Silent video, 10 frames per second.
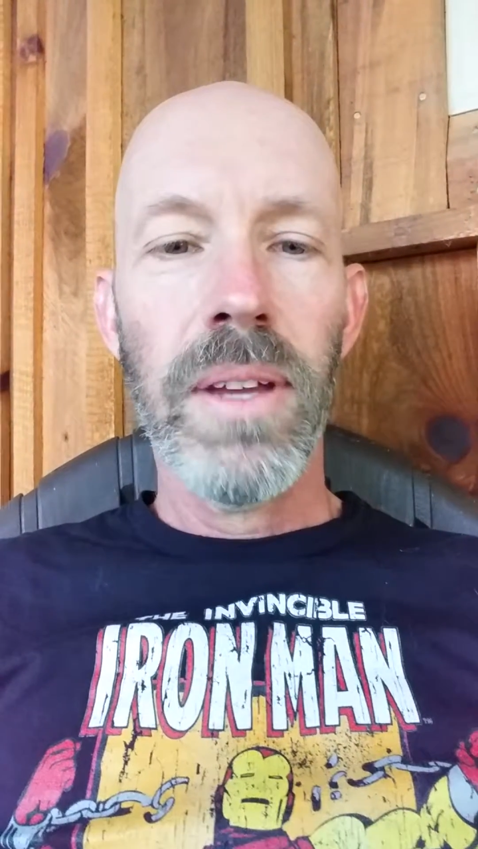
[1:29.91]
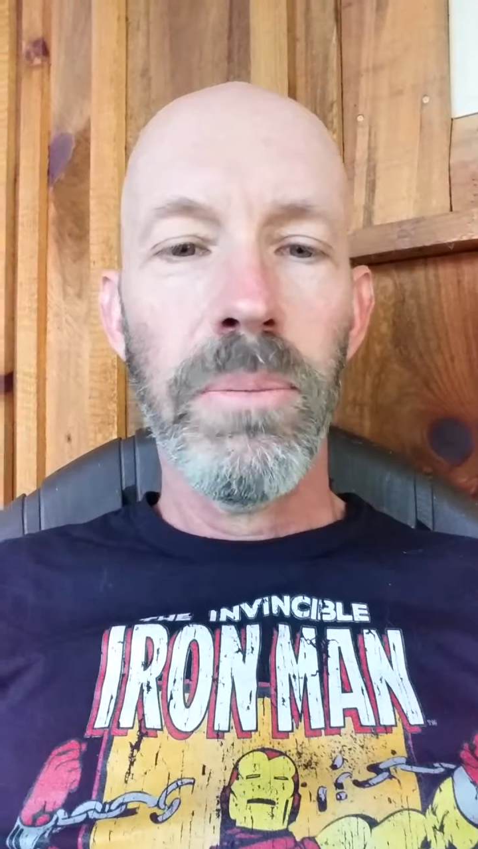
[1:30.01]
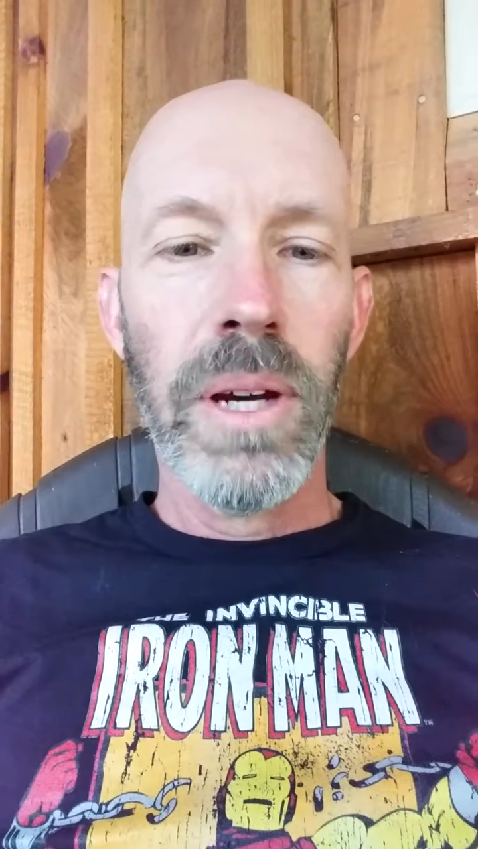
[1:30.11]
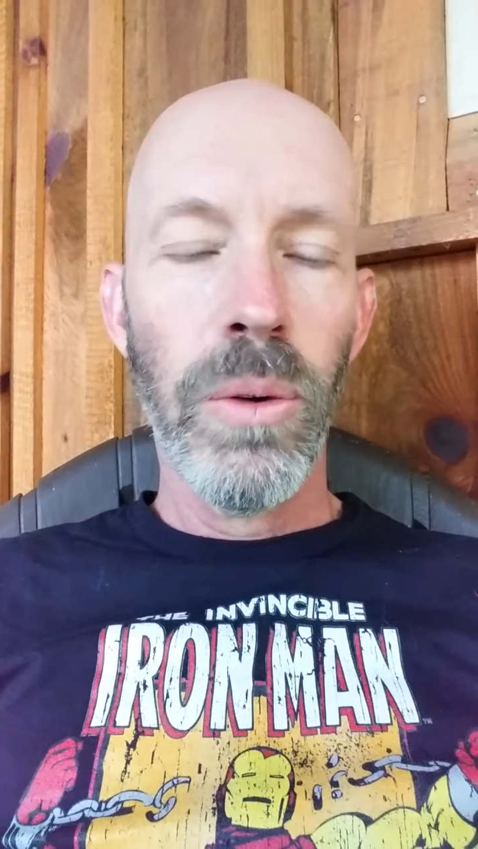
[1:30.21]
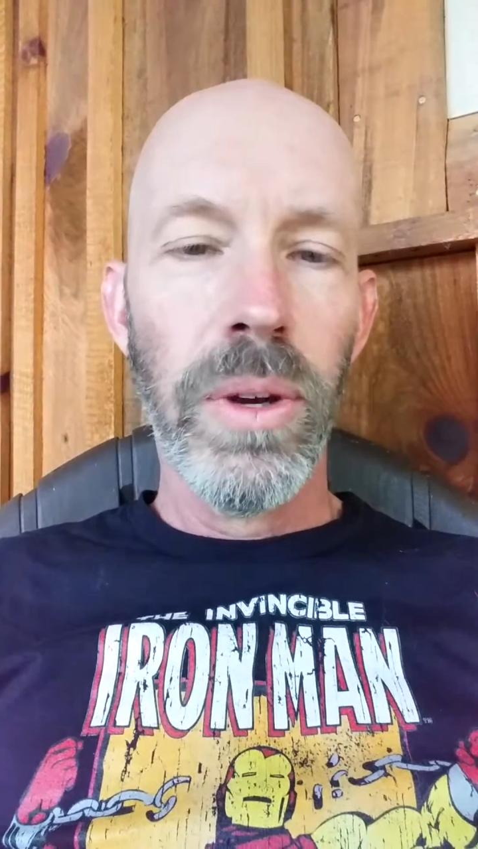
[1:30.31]

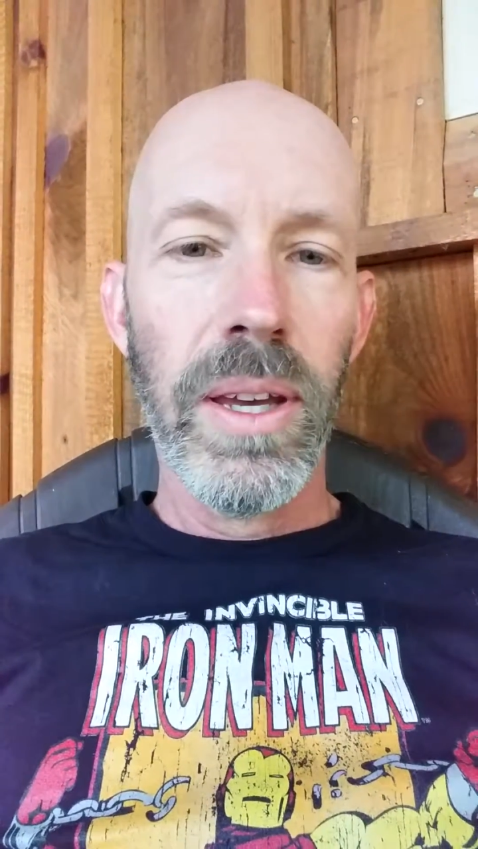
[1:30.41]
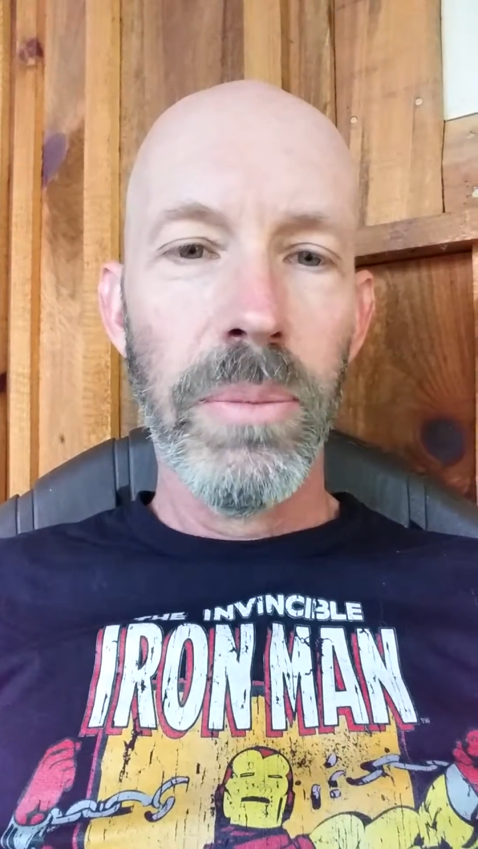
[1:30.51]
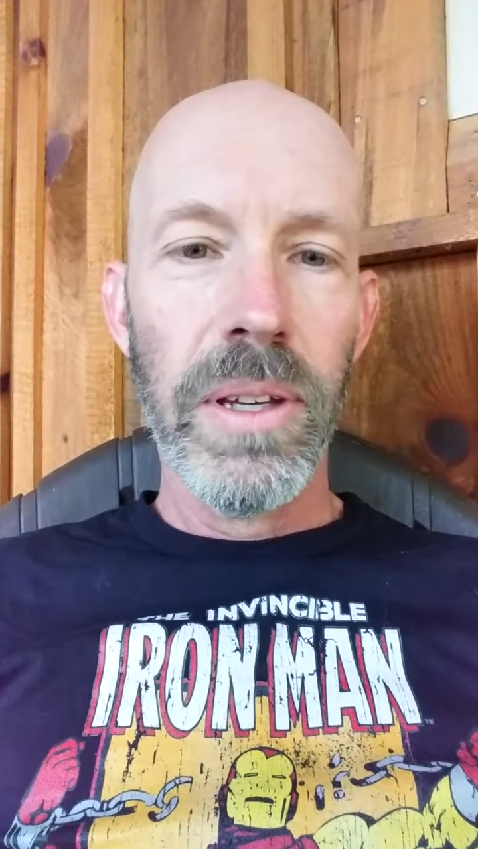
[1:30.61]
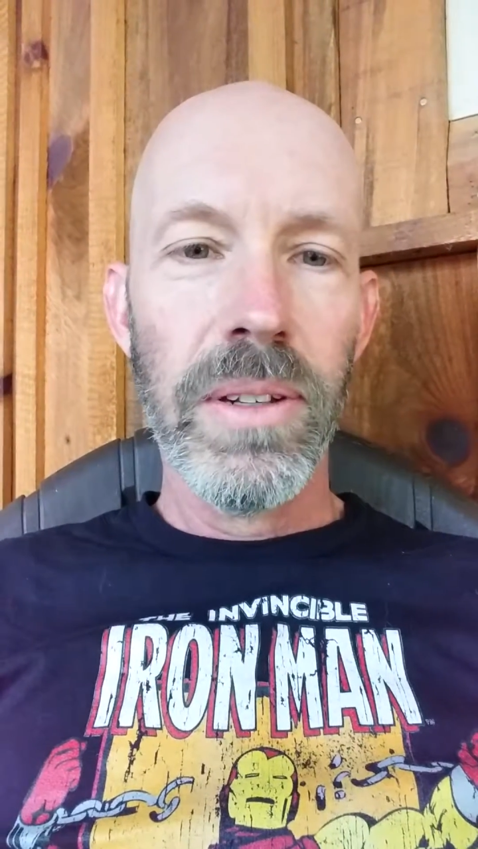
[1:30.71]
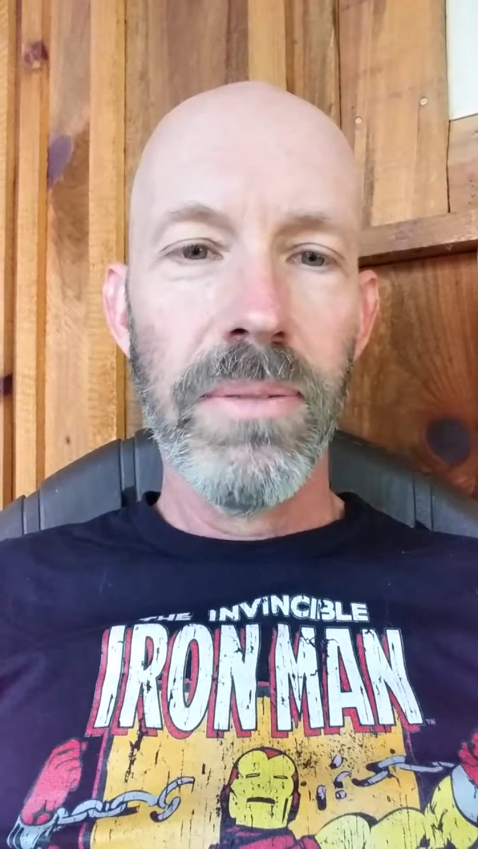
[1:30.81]
And by we, I
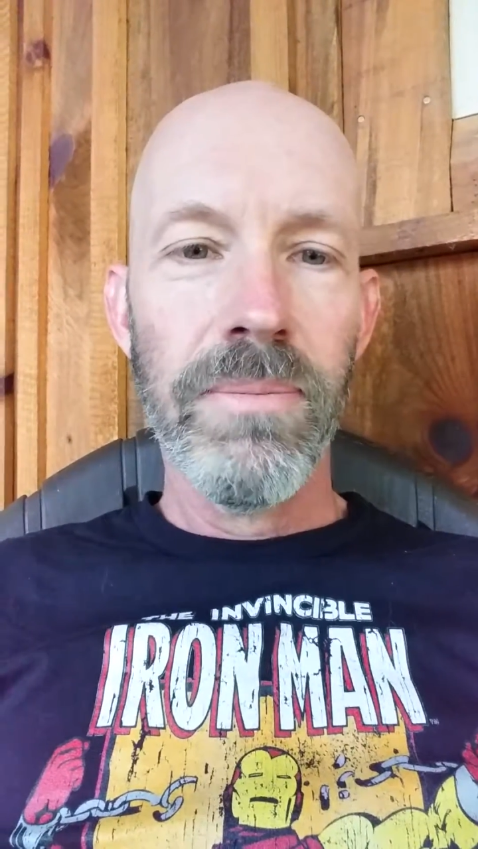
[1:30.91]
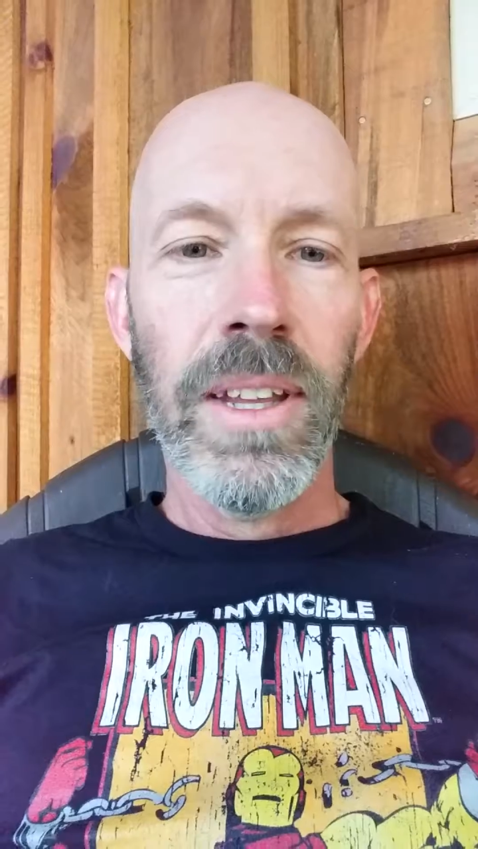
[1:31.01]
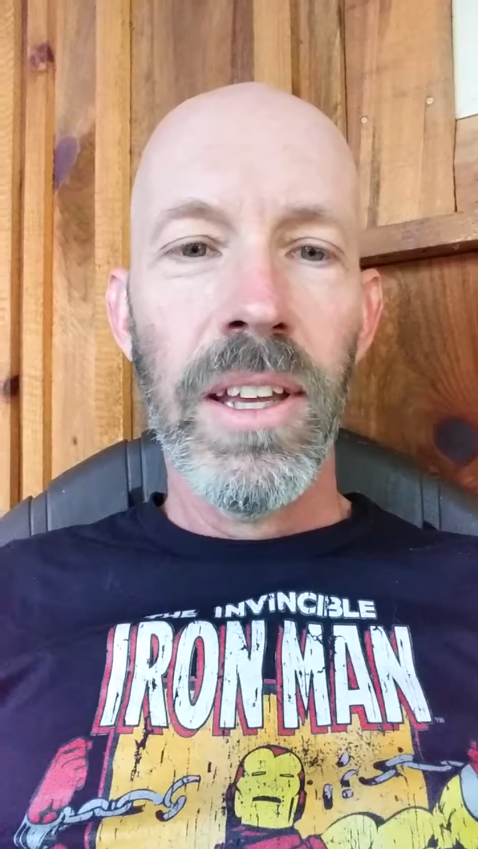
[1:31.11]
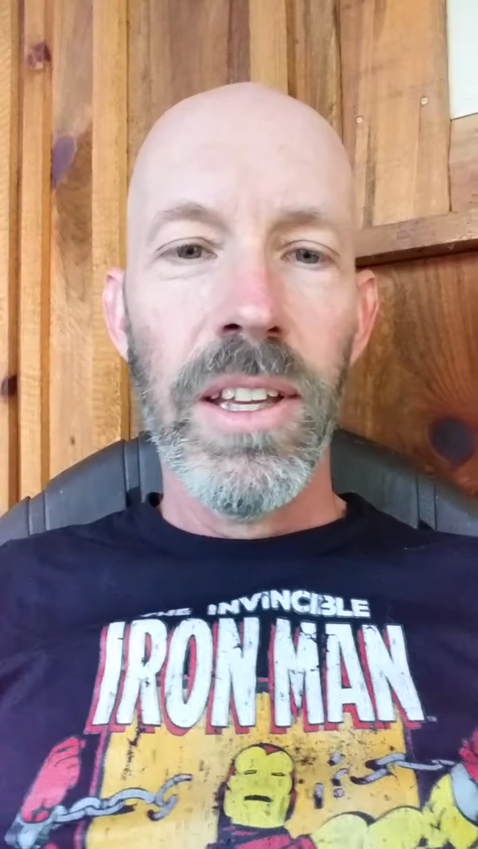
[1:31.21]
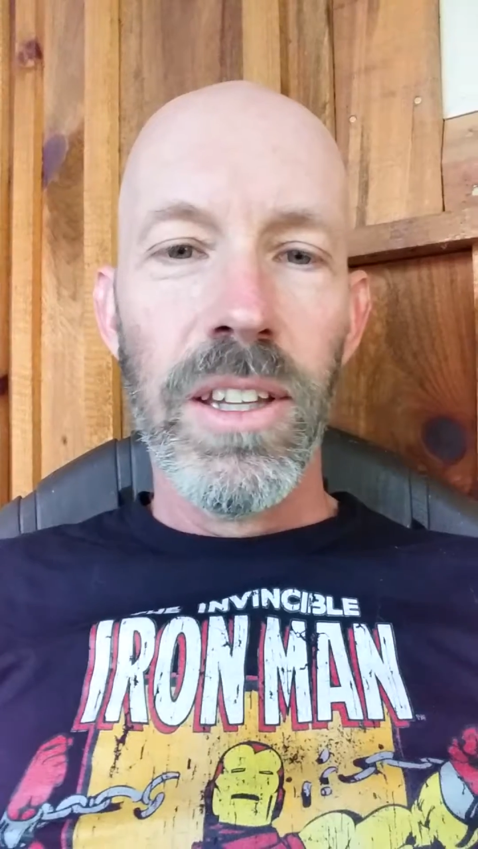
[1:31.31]
meant
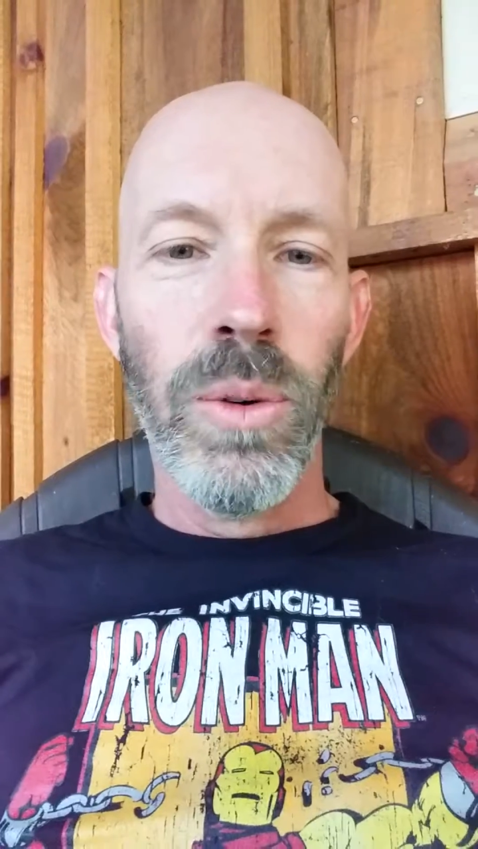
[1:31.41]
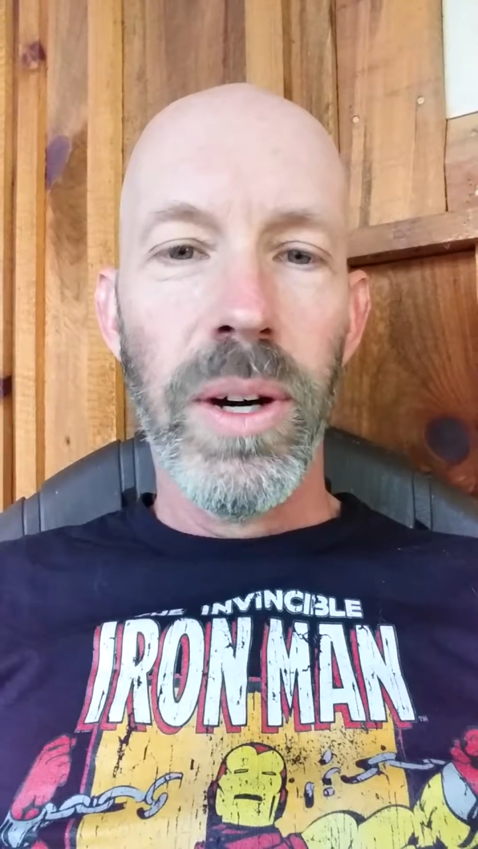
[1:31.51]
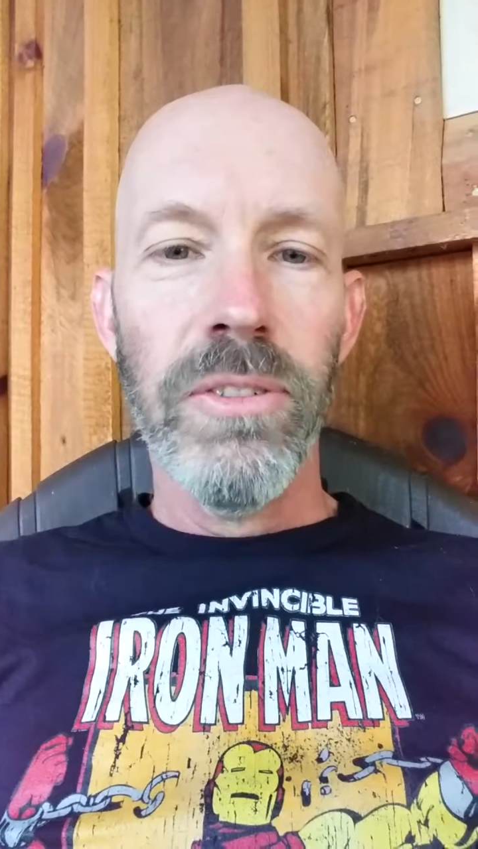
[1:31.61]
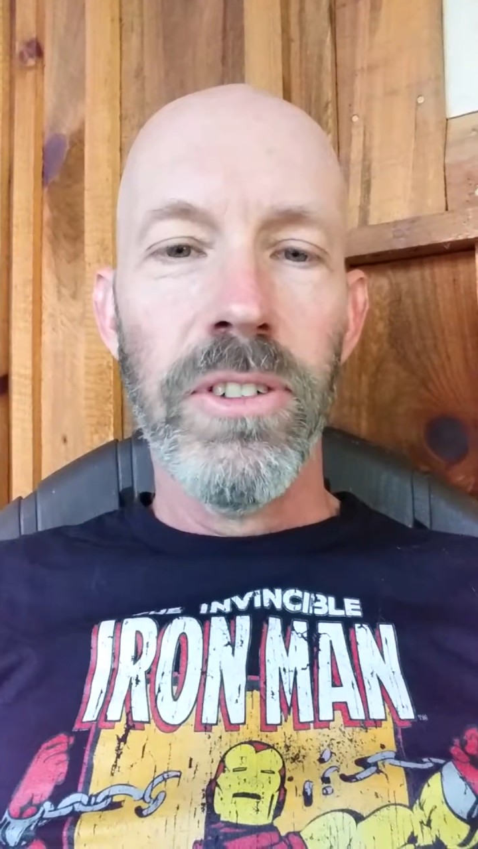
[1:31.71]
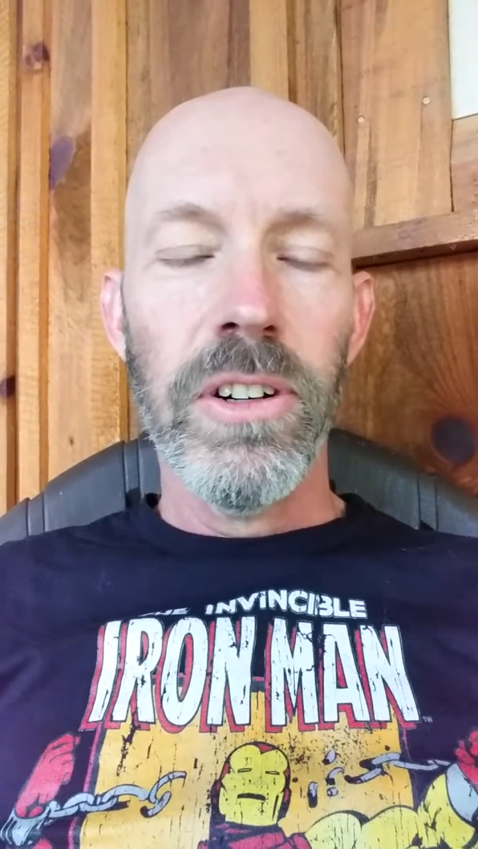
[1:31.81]
the
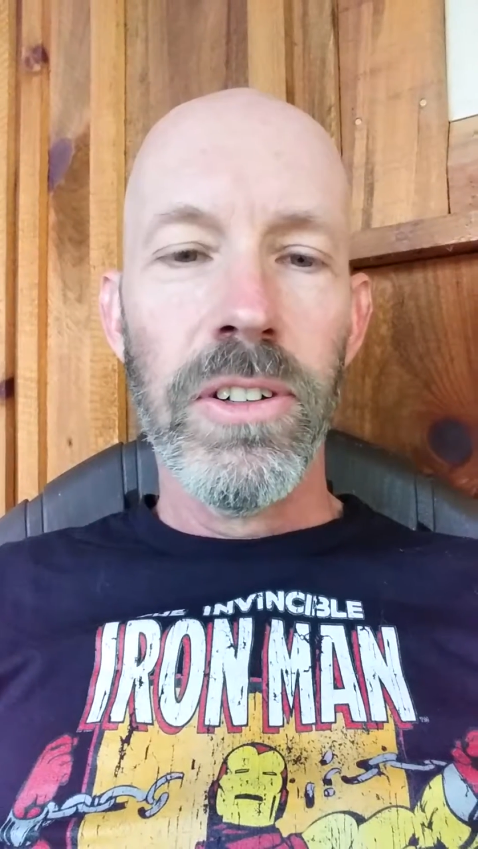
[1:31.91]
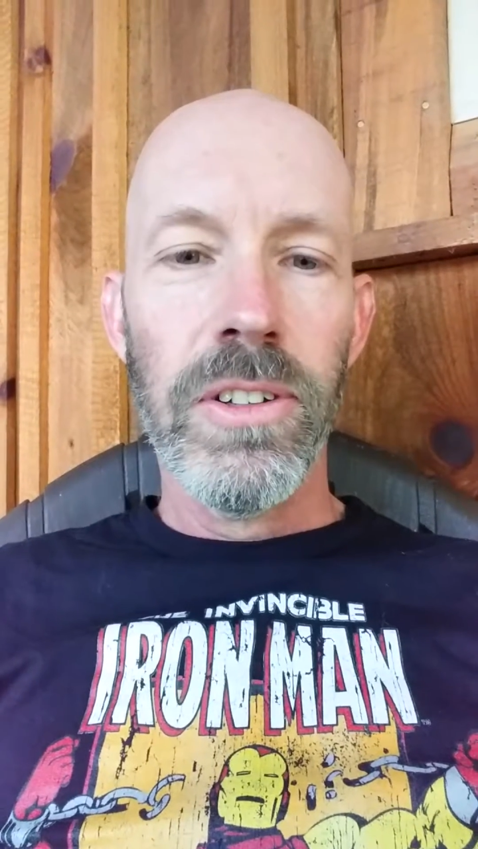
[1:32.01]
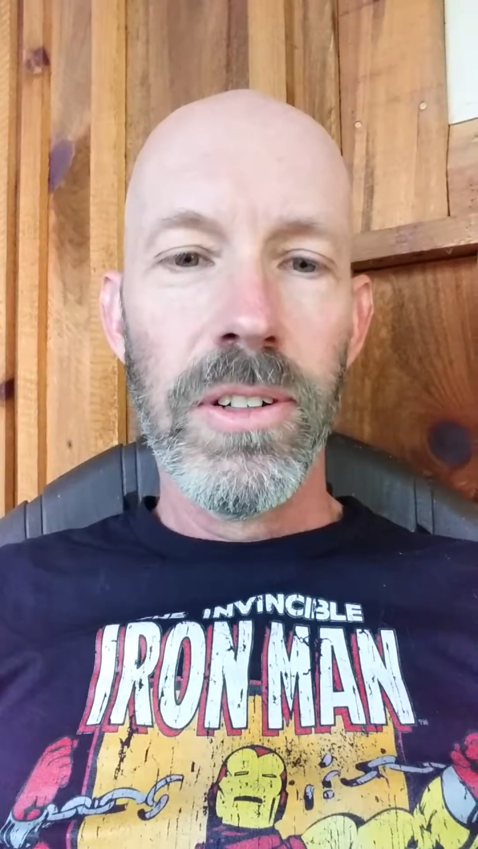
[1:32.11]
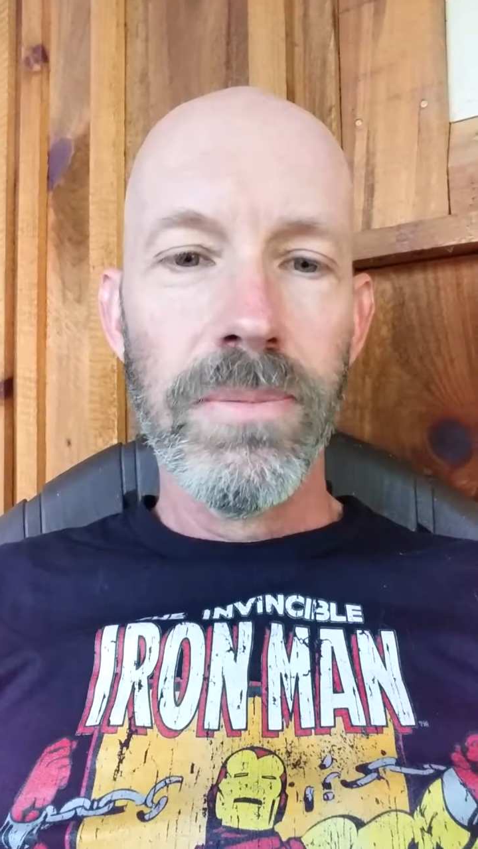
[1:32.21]
white folks.